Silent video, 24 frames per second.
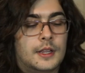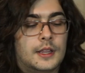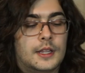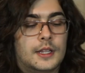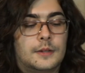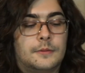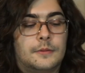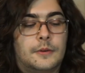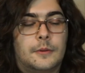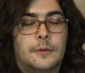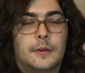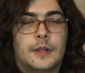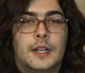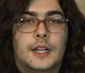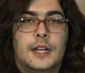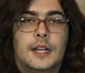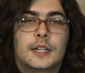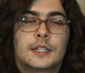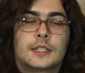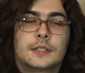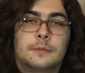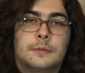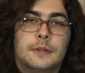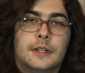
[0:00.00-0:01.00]
then we will
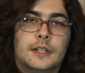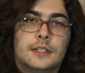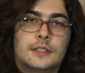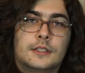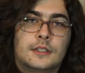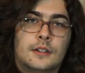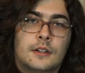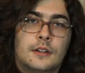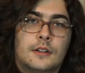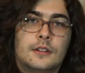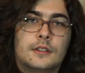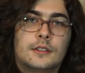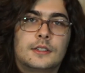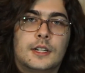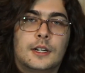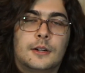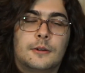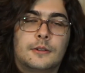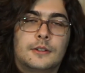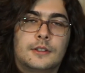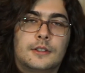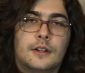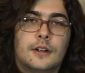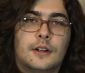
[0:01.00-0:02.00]
Hexblade's Curse
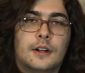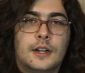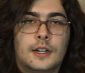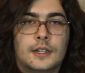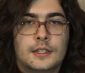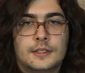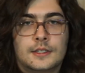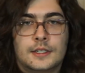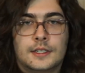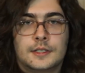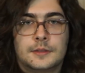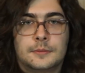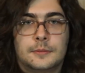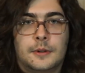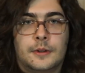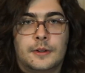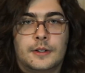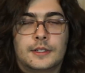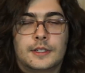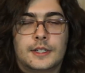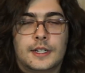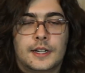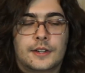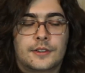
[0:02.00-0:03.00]
our target as a
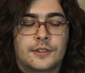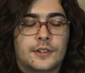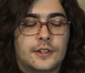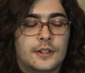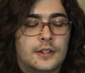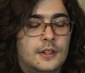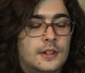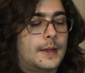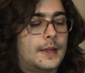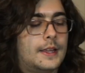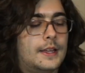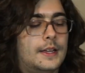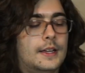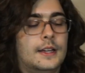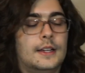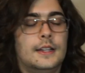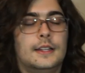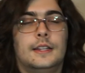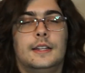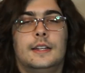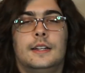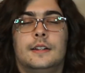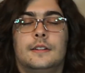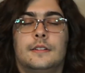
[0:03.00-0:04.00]
bonus action,
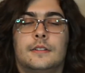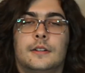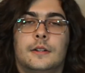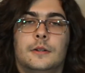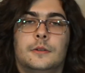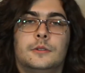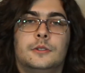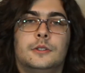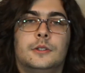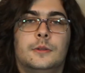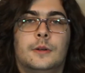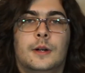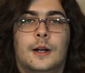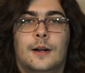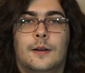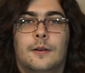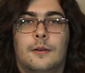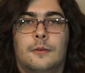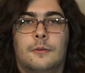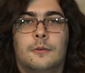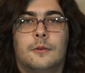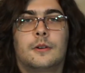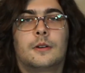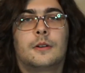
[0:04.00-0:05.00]
and then it'll go to
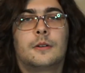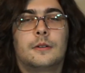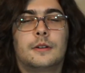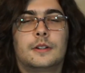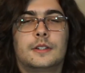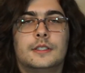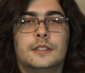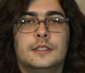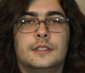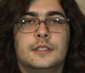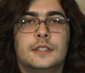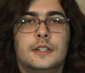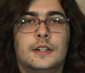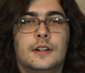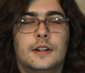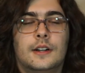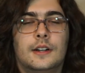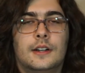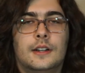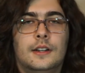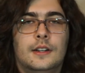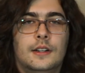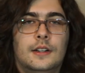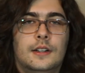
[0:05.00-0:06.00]
our warhorse's
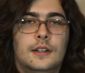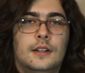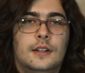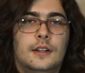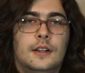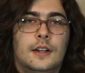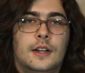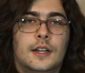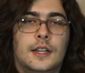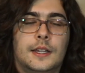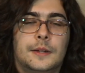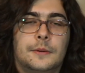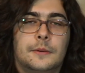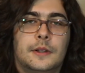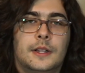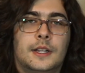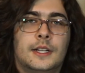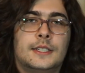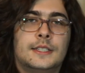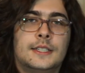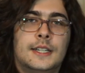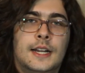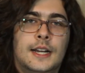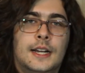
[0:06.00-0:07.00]
turn. They
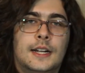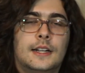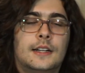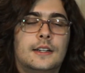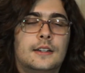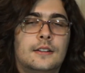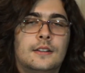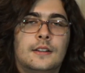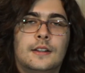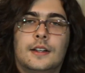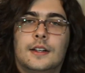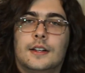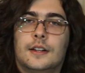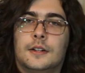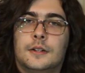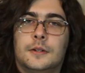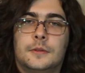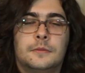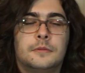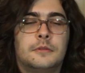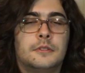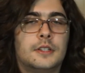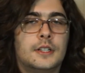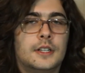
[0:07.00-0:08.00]
will attack and
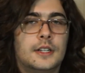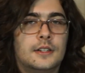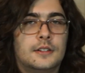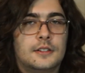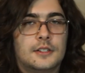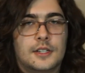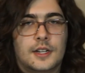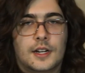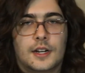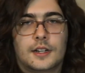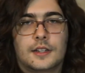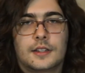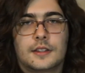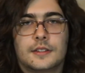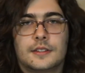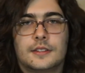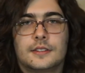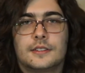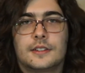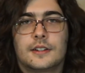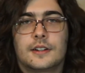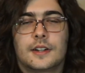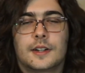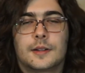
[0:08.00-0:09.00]
hopefully knock
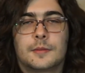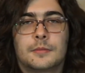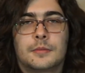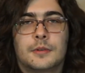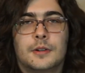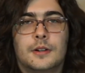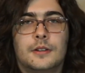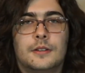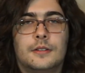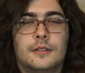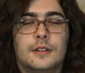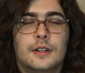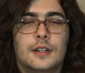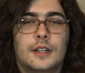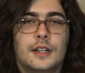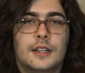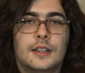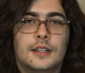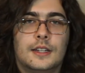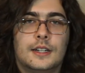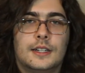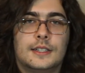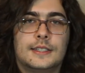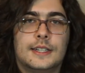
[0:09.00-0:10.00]
the target prone
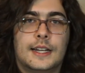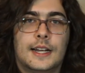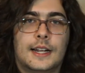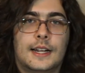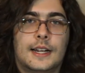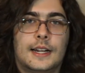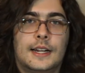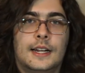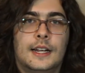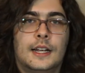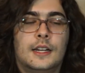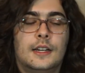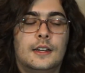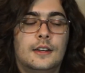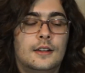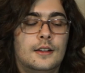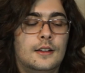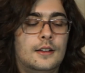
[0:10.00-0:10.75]
and then attack again.